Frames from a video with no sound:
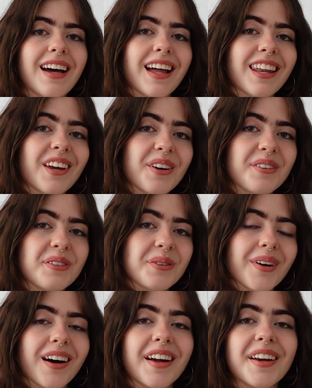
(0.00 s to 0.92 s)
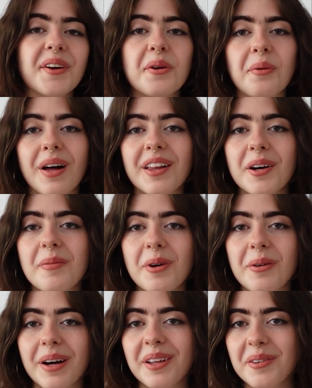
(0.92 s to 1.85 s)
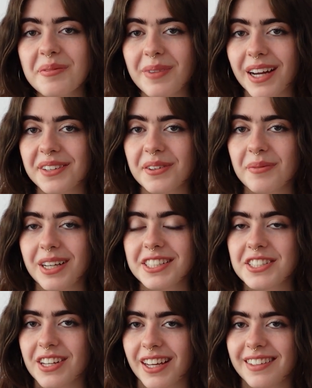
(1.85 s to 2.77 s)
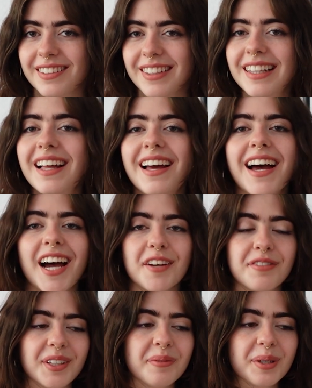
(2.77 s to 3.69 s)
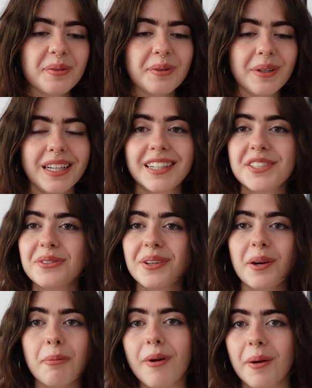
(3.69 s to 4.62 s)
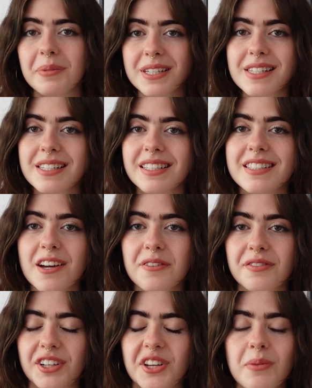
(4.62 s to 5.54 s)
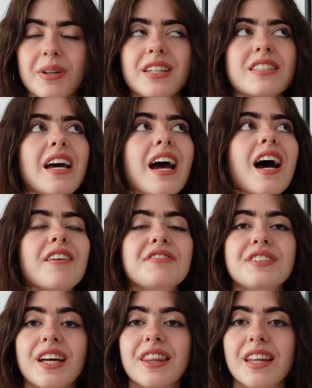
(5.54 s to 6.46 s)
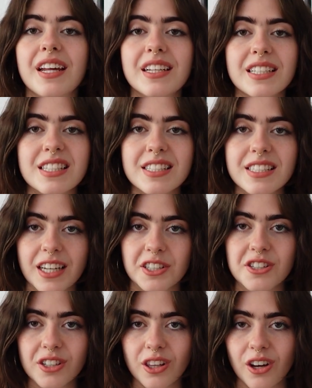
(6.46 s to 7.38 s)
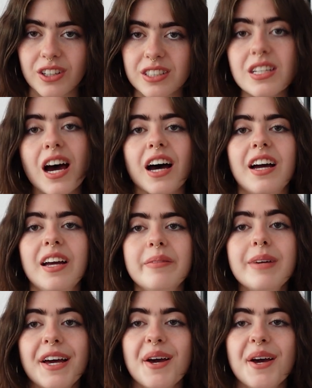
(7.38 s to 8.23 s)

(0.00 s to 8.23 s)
Hello everyone and welcome back to my channel. I feel a bit weird doing a proper sit down video because I haven't done that in such a long time,